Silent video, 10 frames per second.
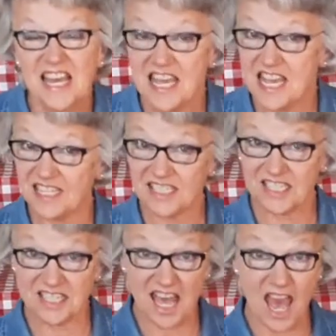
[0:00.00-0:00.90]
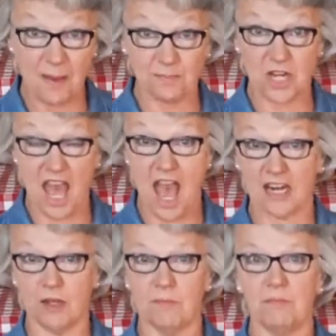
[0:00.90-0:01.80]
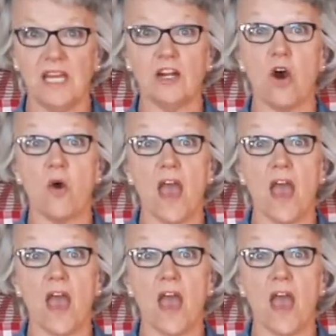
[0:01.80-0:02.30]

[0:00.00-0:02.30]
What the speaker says: He snapped at a minnow,